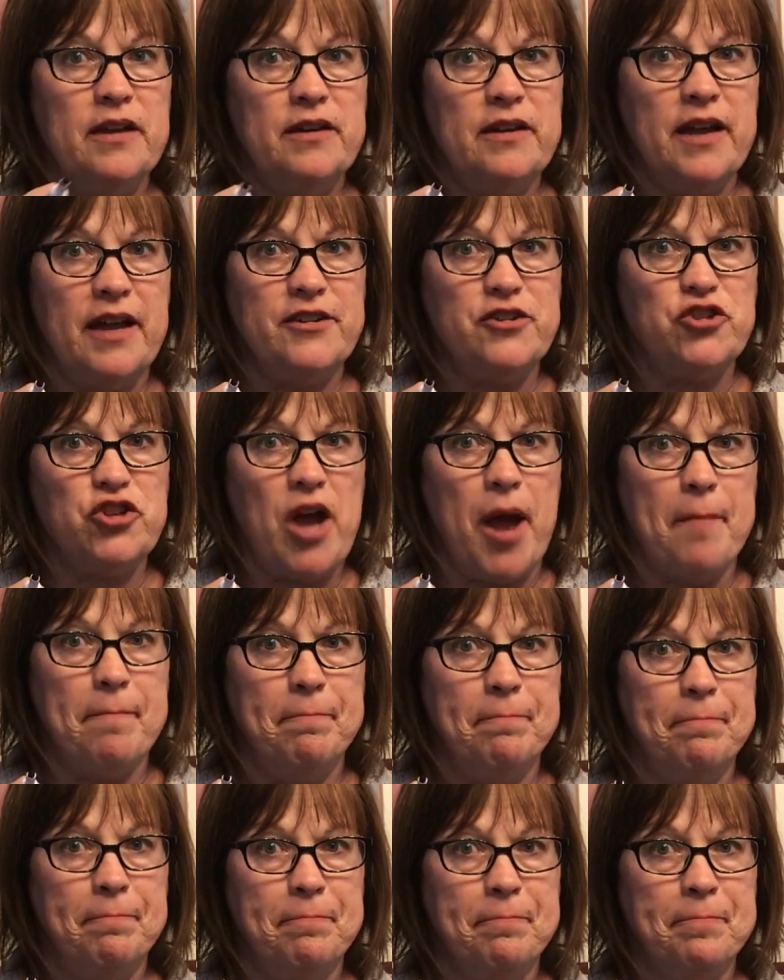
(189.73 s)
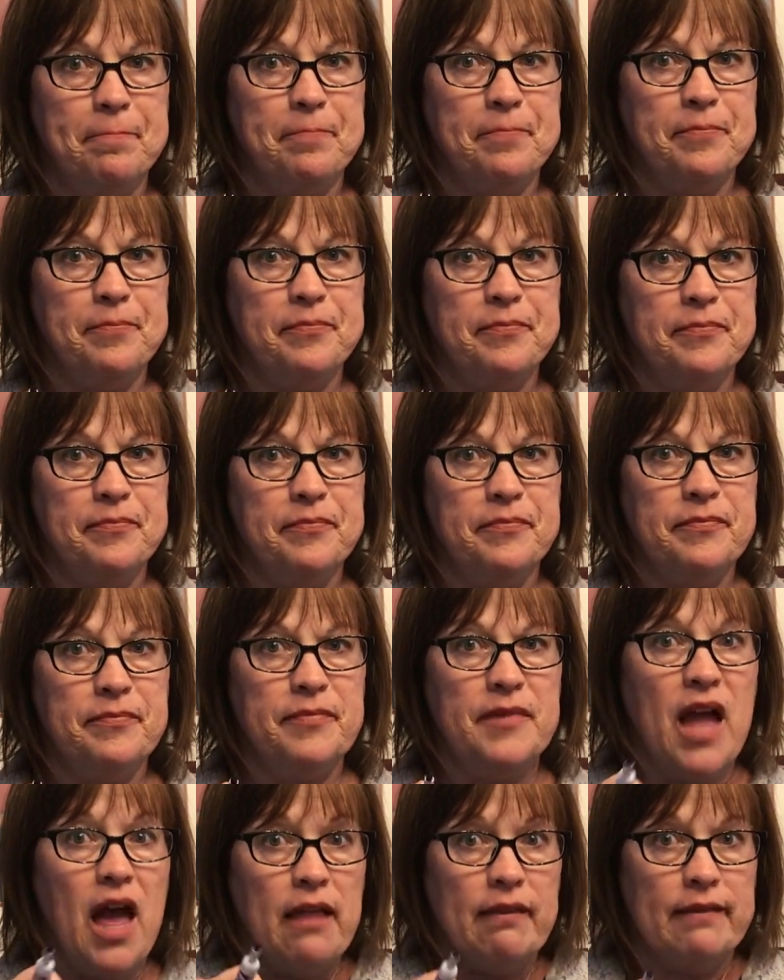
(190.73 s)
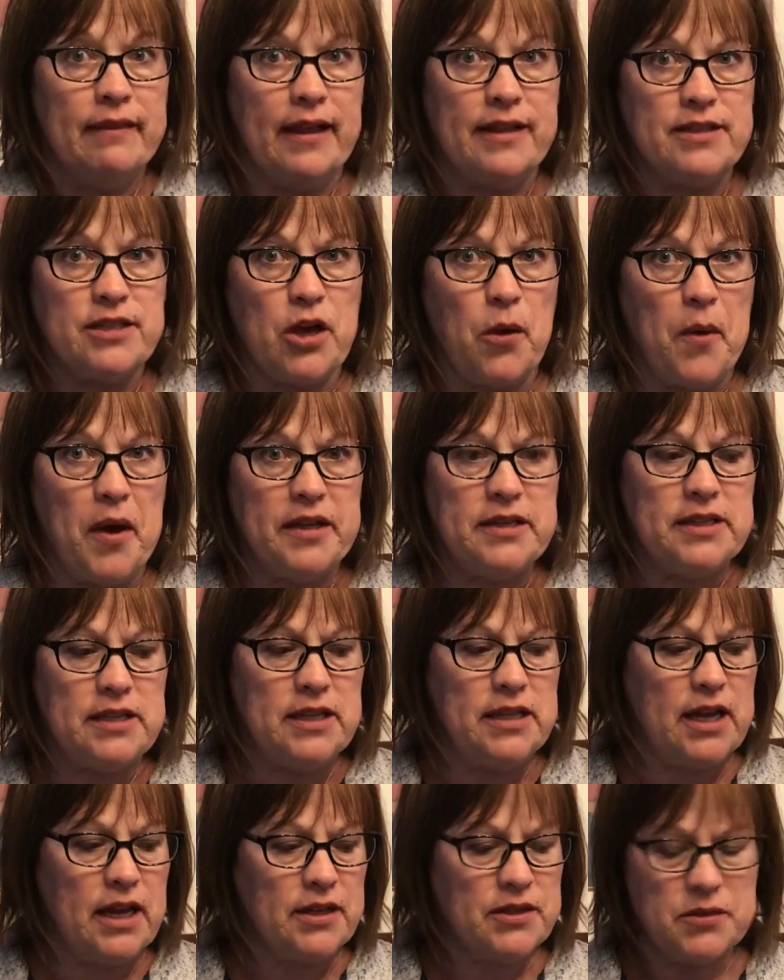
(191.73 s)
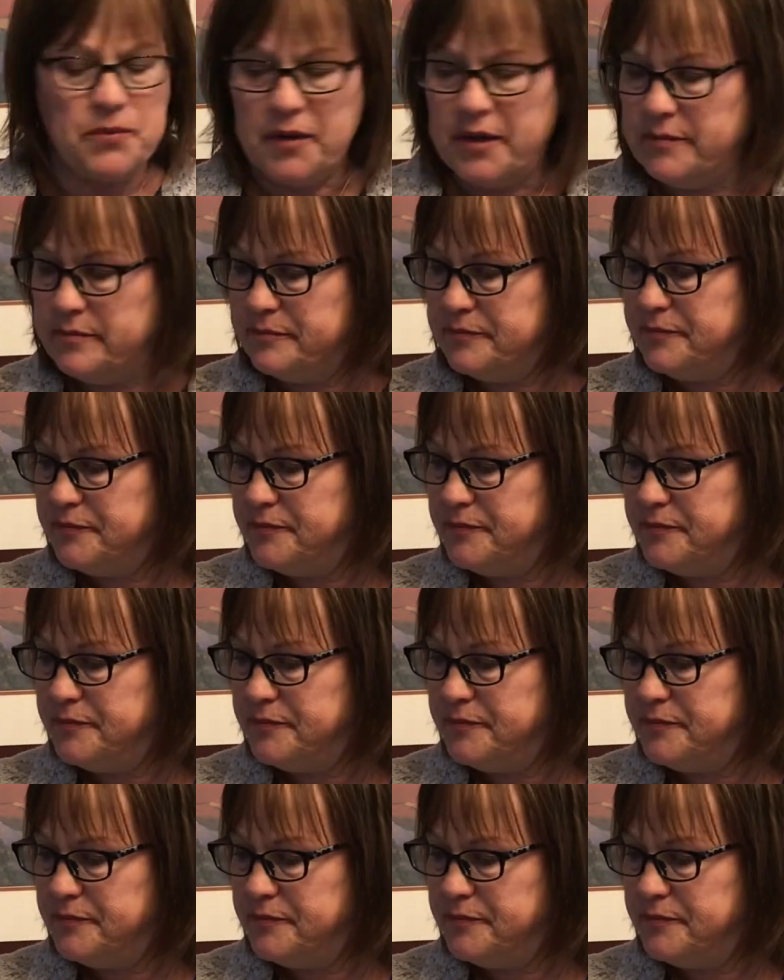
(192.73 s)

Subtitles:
Nice job. Let's go on to the next one.